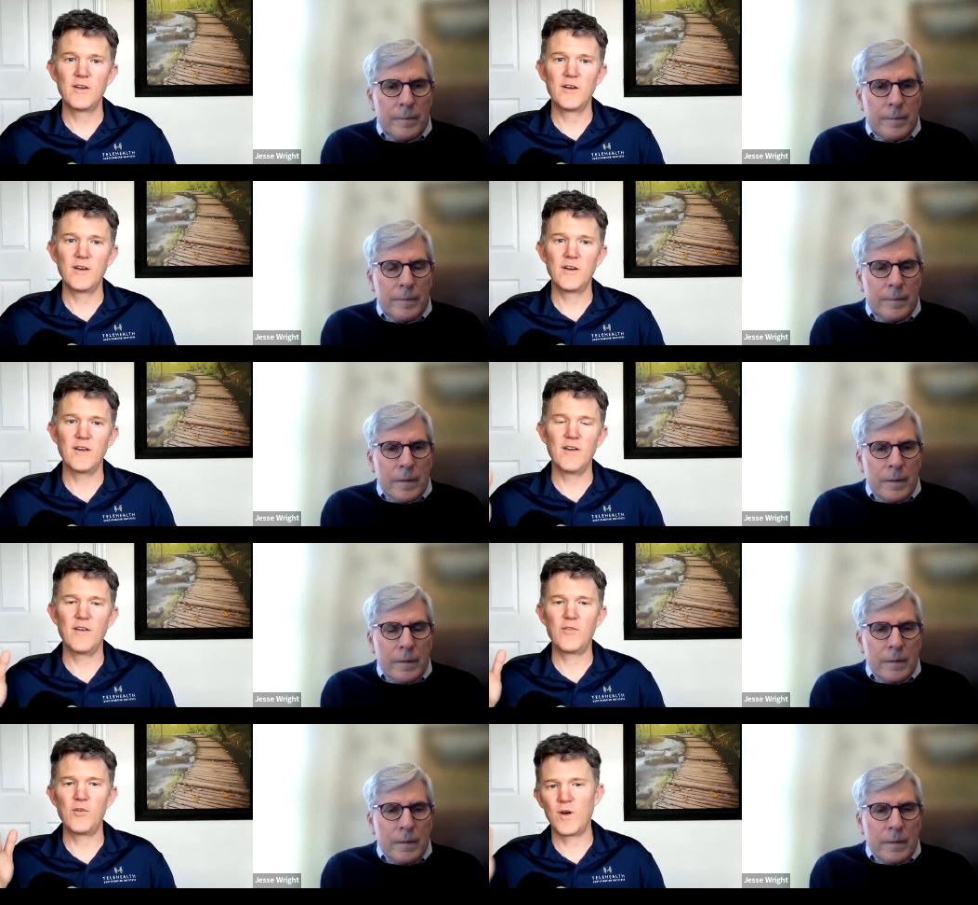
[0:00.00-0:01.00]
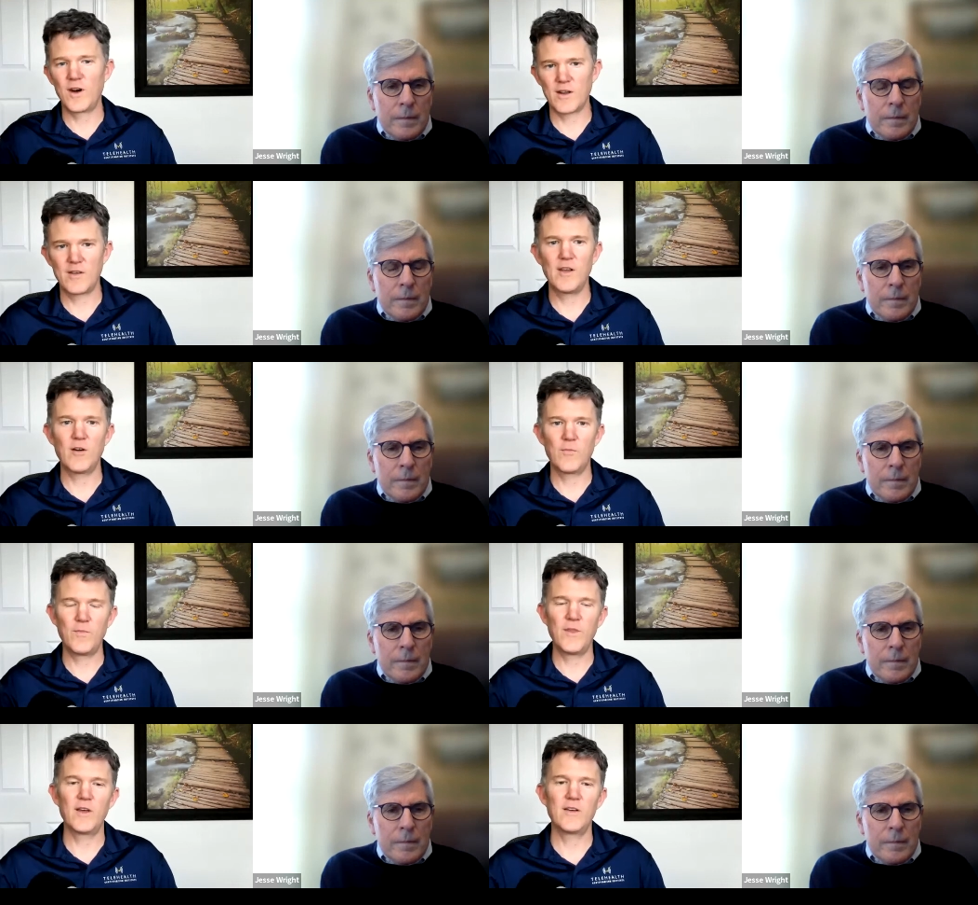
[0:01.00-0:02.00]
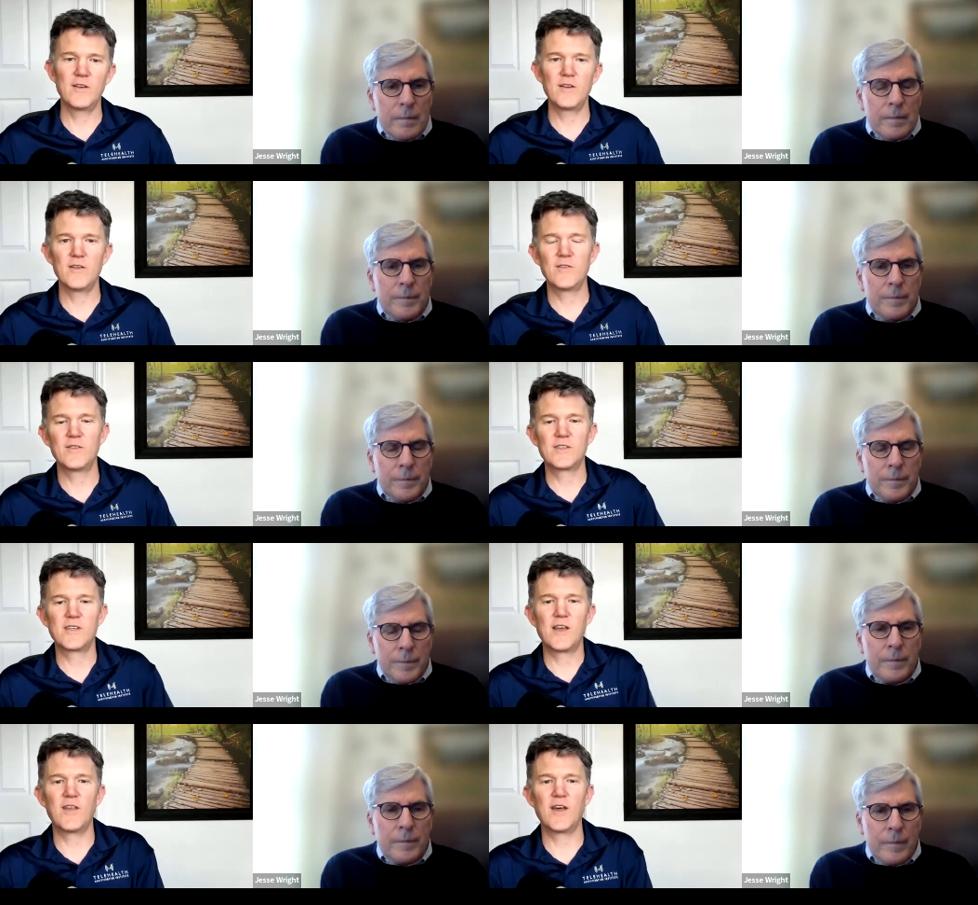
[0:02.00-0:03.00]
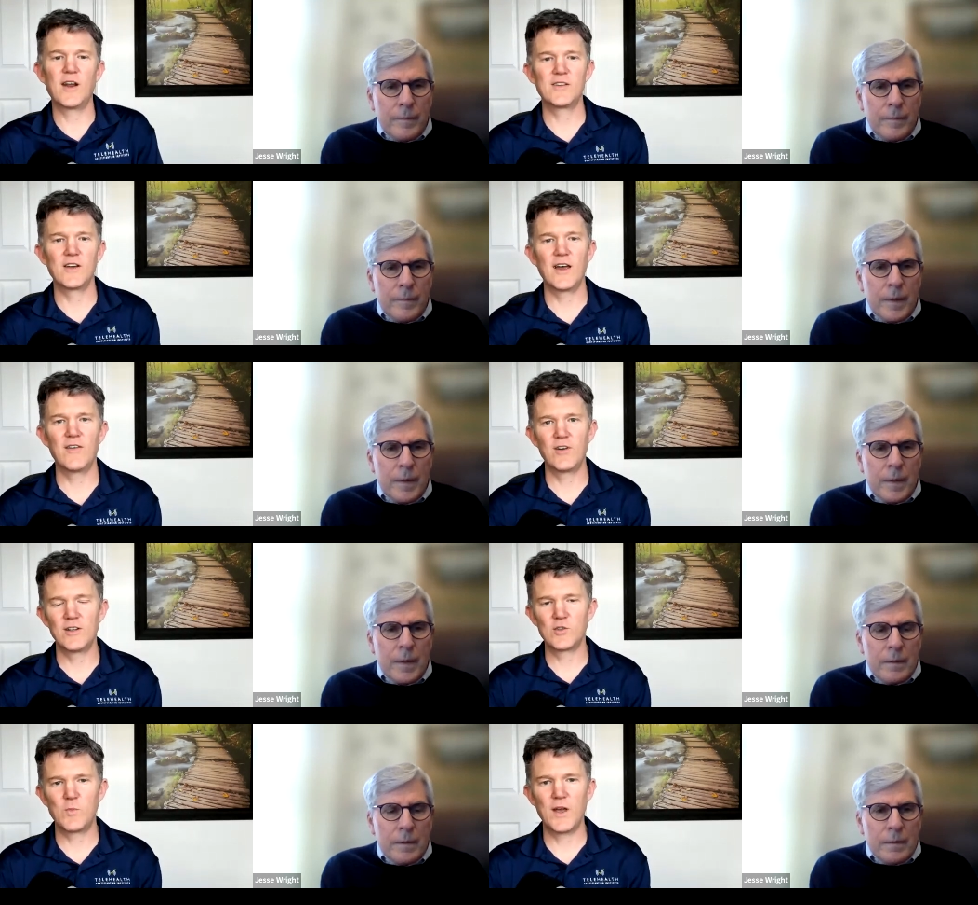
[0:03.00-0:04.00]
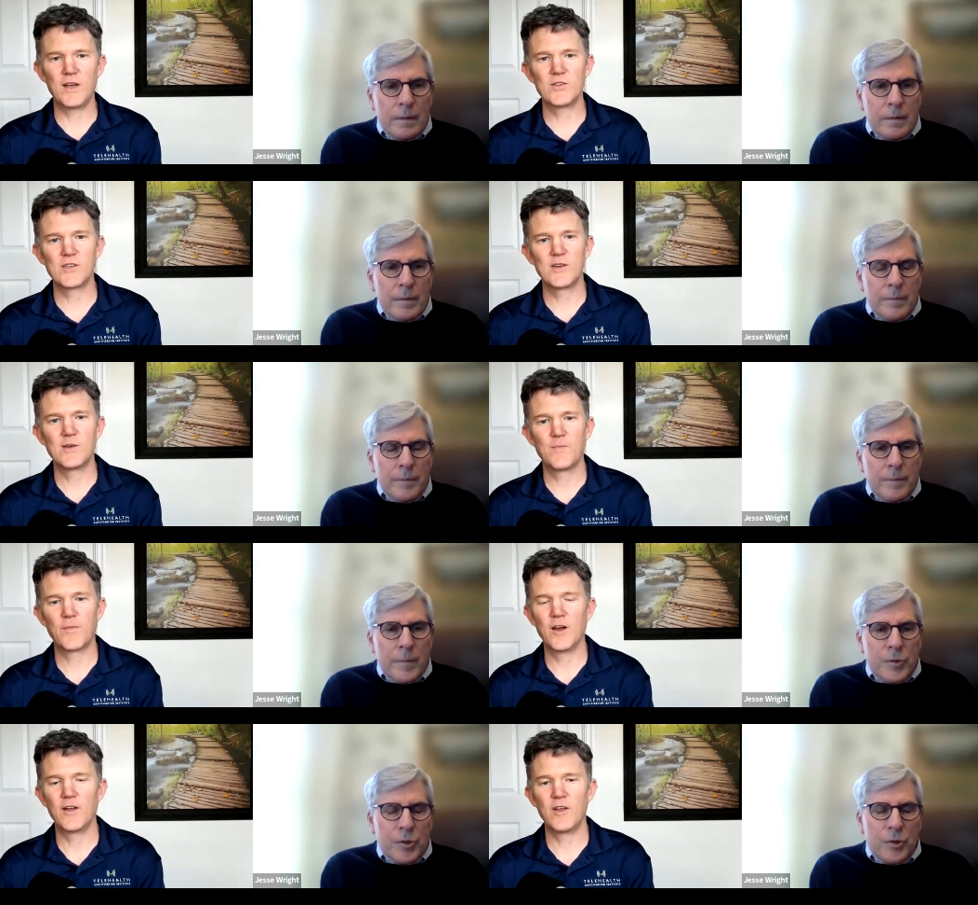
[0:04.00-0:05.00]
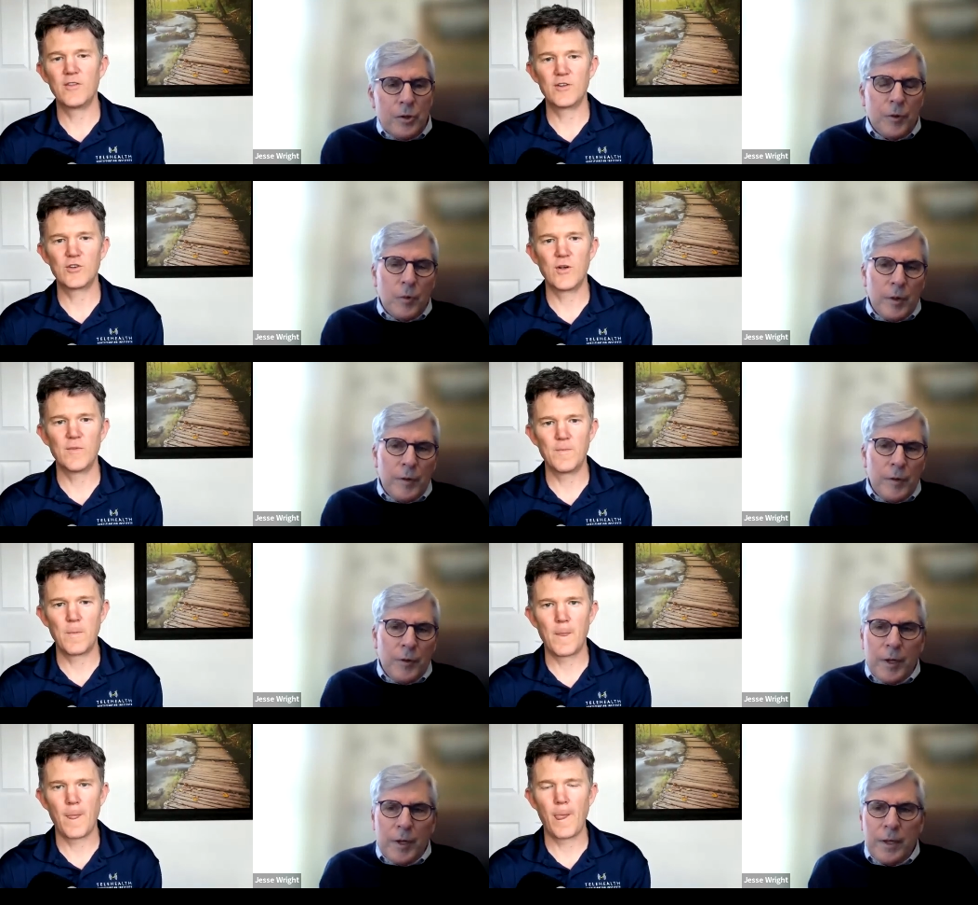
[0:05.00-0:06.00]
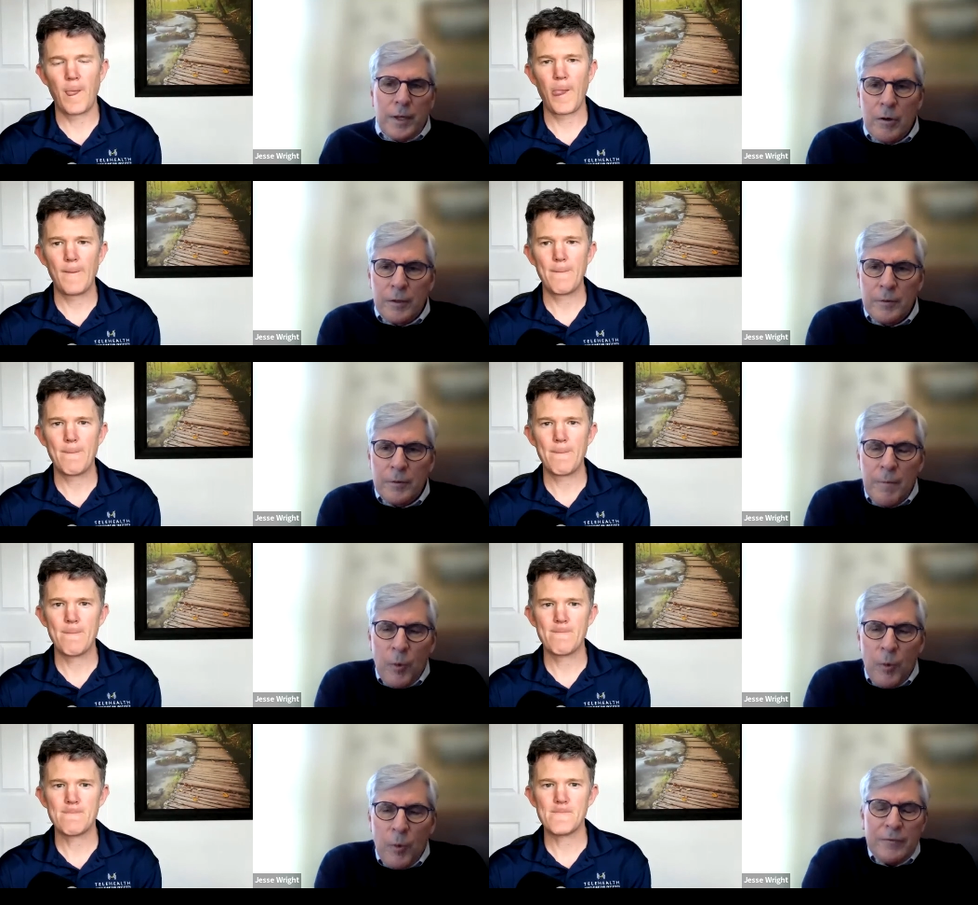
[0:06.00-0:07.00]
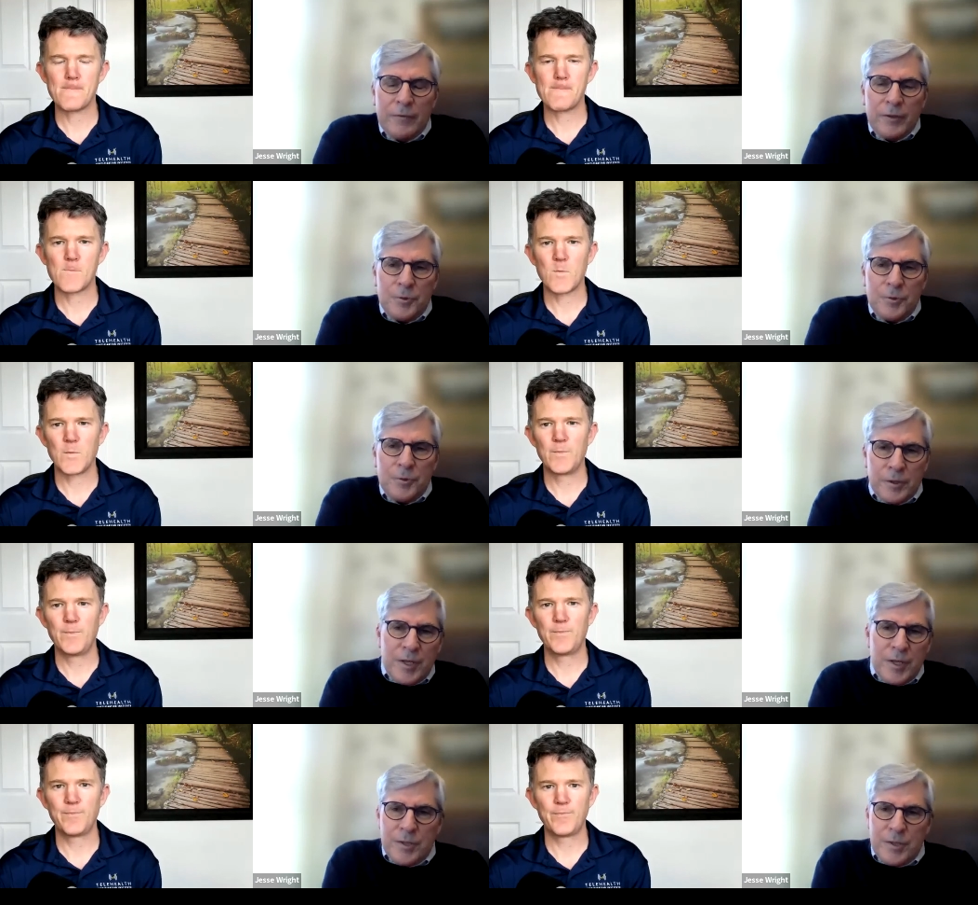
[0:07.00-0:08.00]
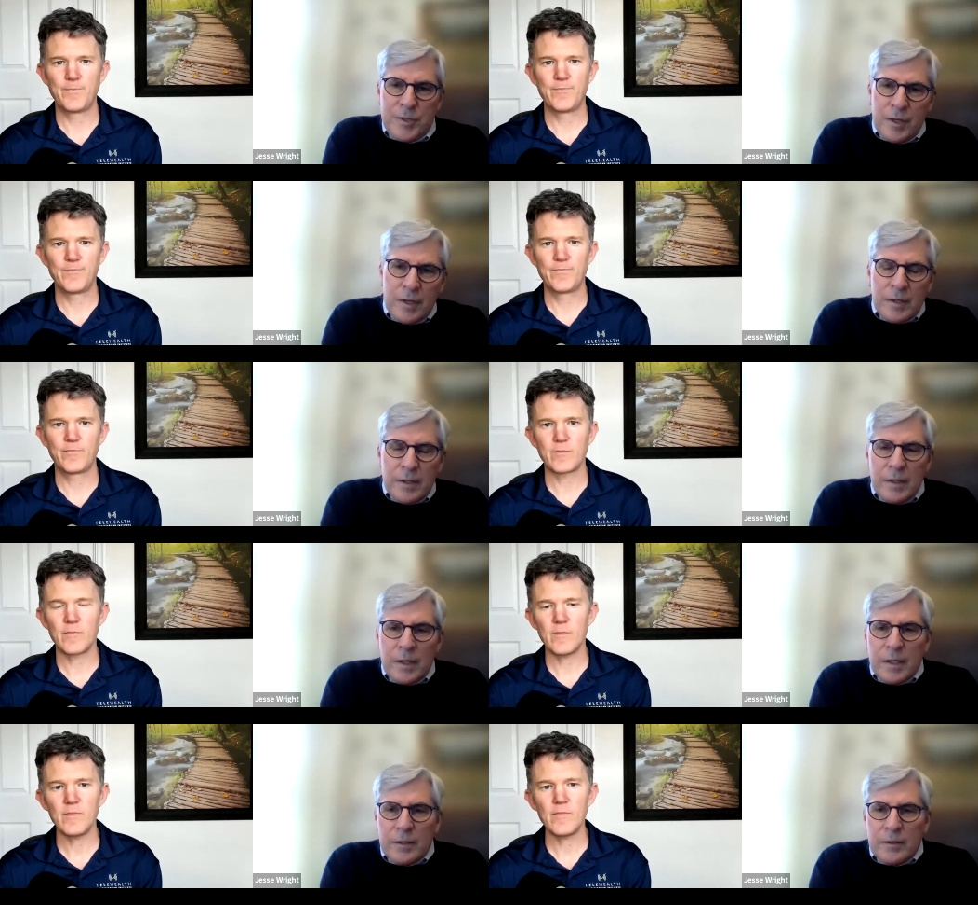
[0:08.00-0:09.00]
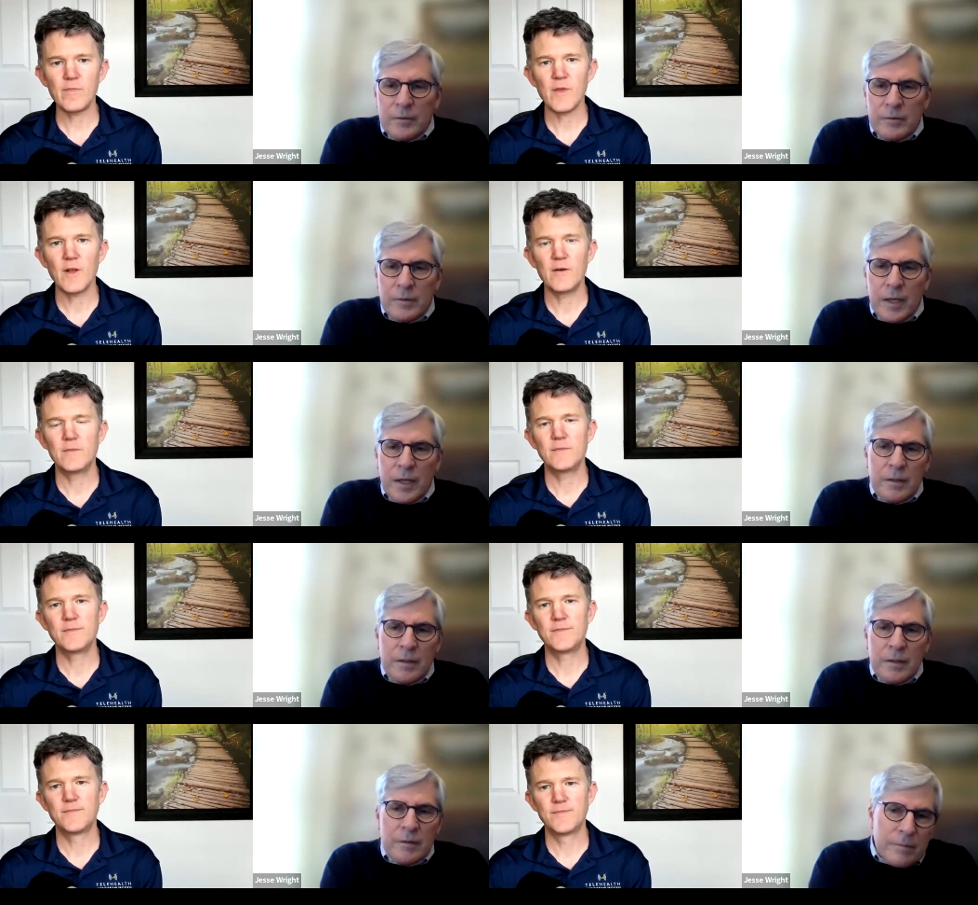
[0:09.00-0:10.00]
Speaker 1: uh, if you want to, you know, say that it's uh, evidence-based.
Speaker 2: Uh, sure. If you, if you want to go on what the evidence really says, uh, a